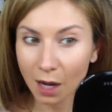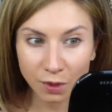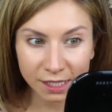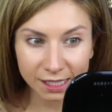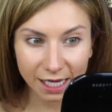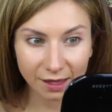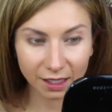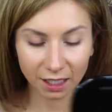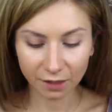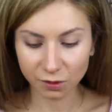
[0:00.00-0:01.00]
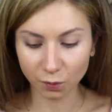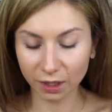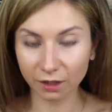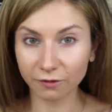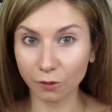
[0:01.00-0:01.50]
I wouldn't say that it gives
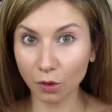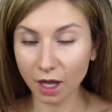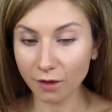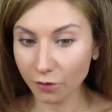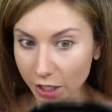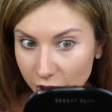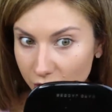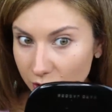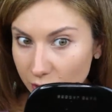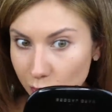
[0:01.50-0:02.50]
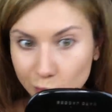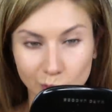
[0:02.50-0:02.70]
really full coverage.